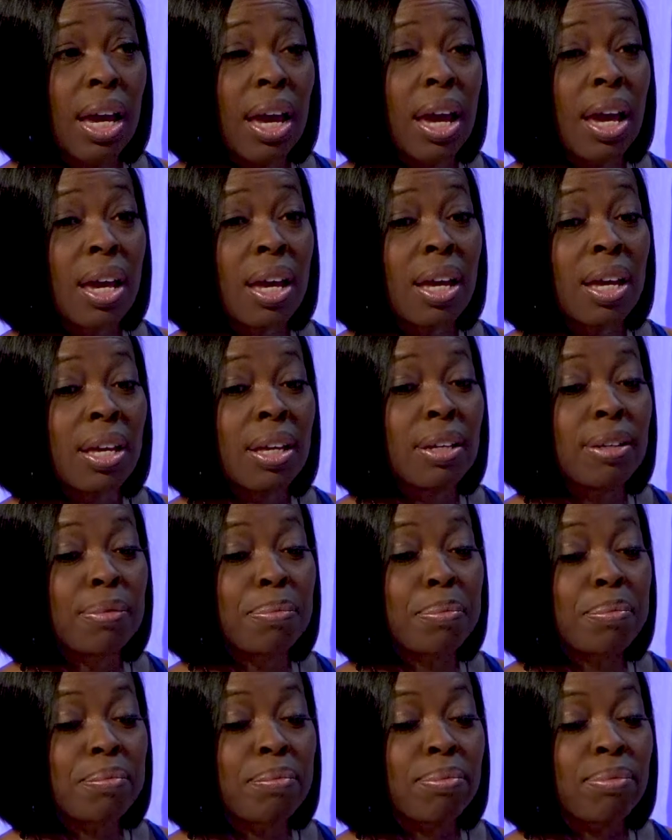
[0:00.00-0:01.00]
And
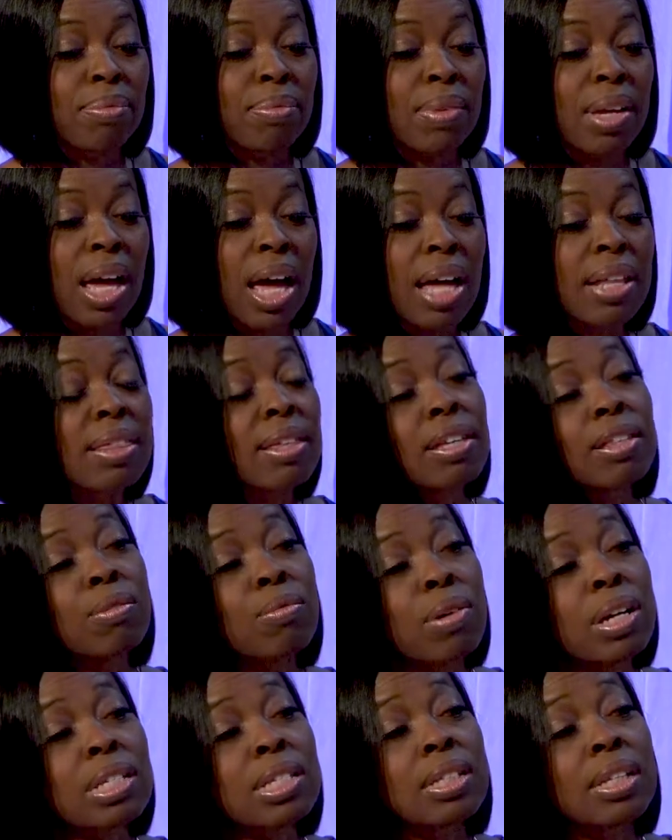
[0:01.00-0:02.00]
right. I think the
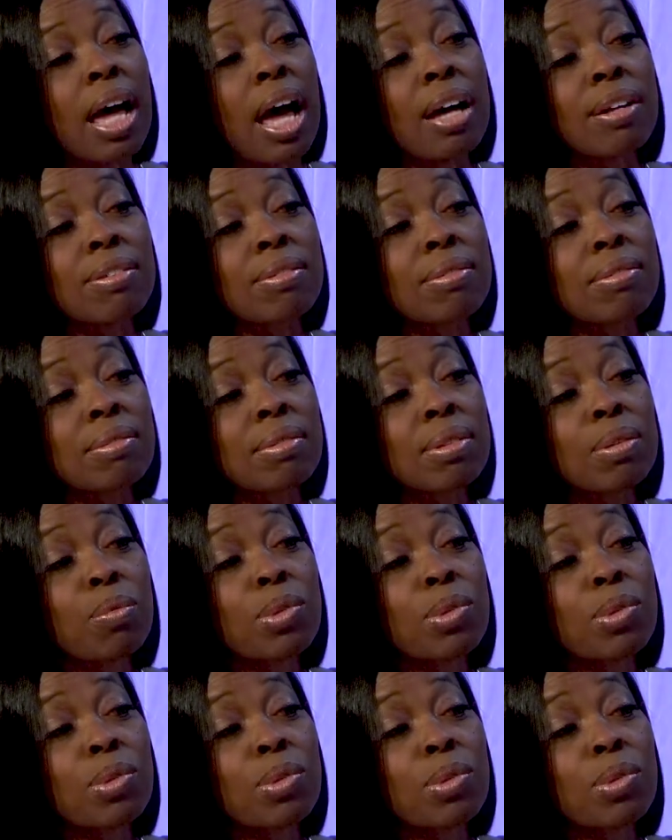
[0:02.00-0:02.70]
rest of the house